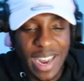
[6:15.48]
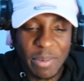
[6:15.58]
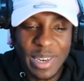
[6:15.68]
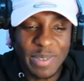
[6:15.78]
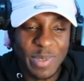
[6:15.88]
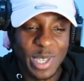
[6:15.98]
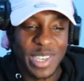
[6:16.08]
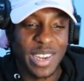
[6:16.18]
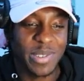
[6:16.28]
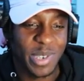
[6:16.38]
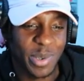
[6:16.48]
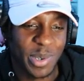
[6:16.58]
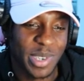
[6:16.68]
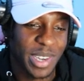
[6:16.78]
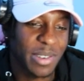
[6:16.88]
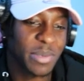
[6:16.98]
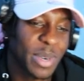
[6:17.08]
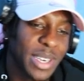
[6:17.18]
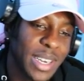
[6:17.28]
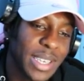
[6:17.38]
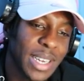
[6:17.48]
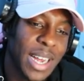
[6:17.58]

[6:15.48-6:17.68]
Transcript: I mean, the song is cool. The song is pretty nice.